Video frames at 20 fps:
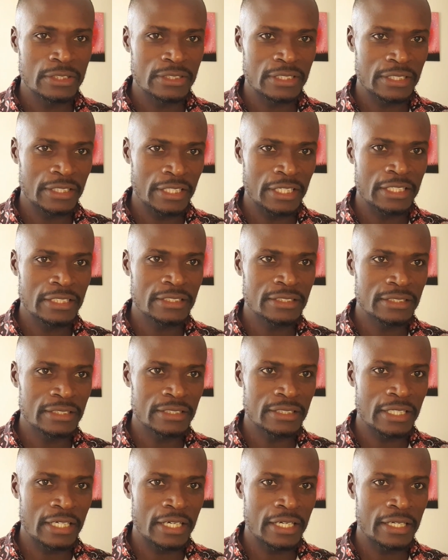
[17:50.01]
is engaged
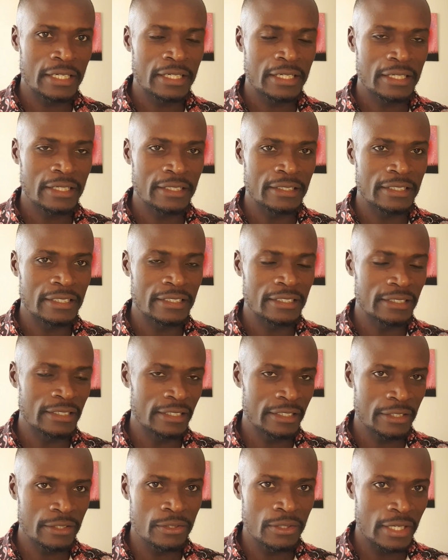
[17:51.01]
in an
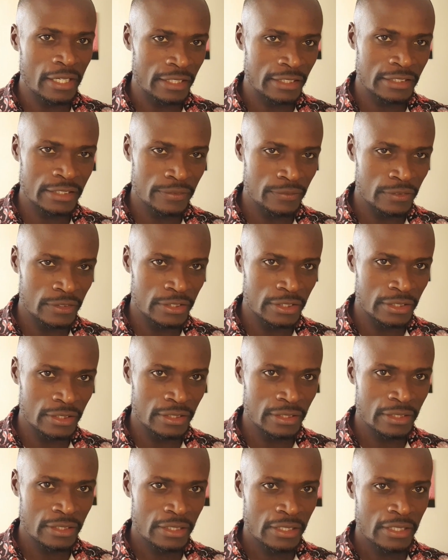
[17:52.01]
illegal
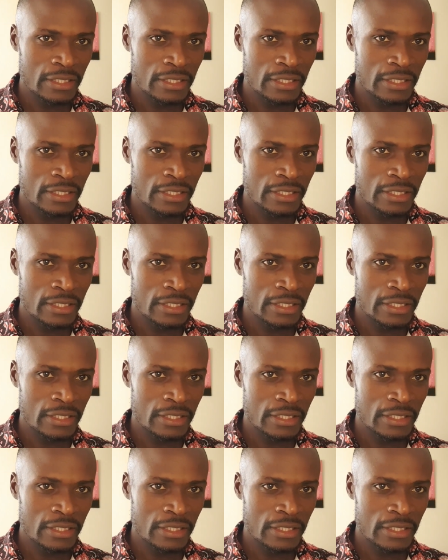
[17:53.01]
activity